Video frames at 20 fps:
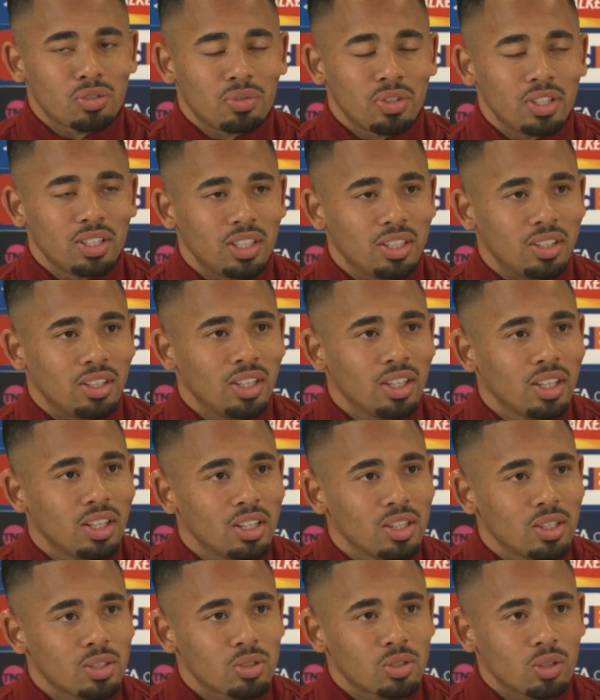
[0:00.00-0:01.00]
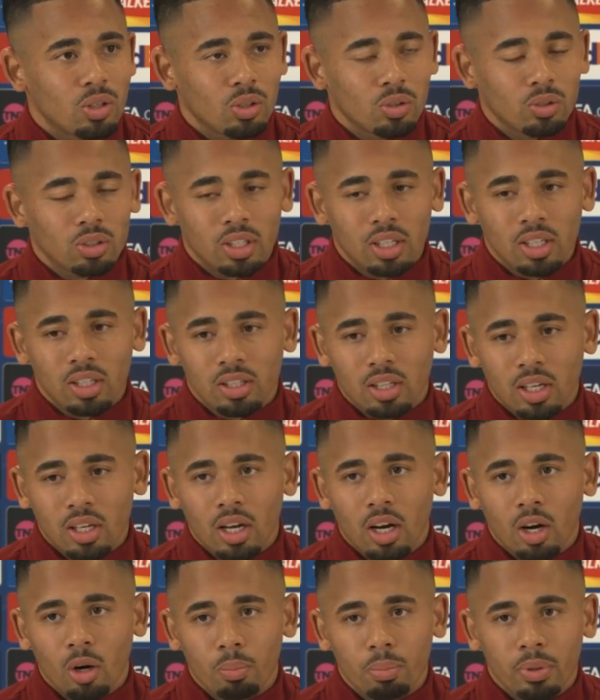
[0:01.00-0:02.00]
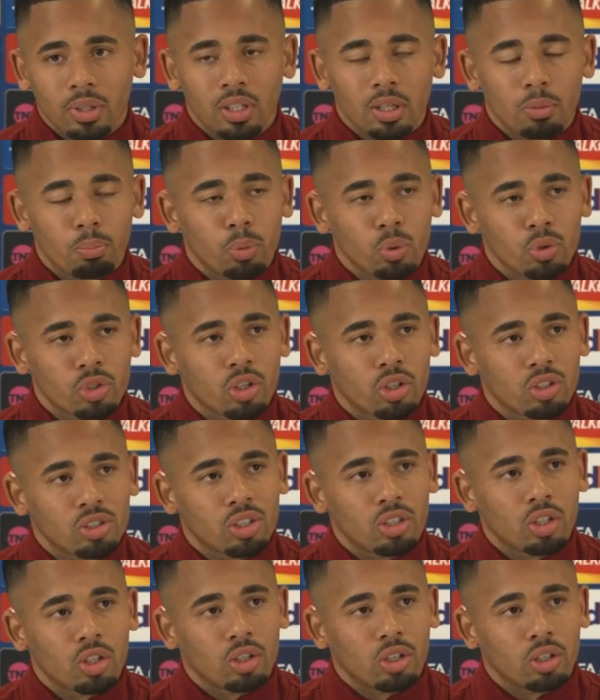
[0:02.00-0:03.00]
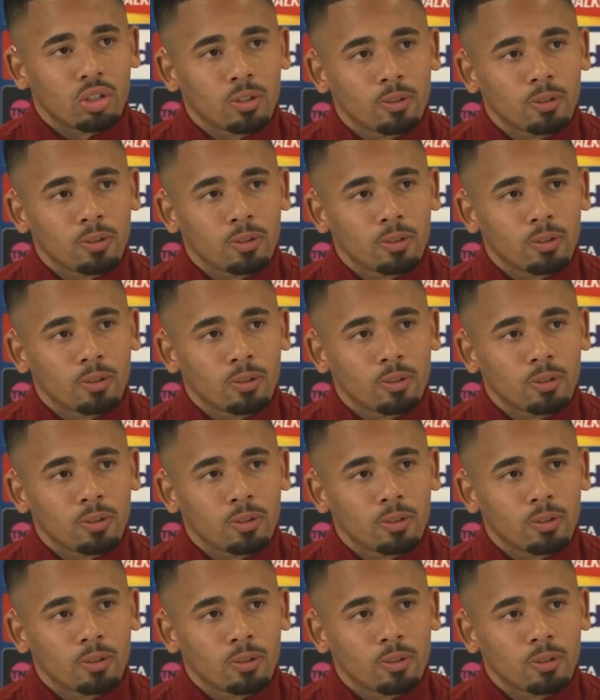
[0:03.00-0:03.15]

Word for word: feel it. So they they help and they push us a lot.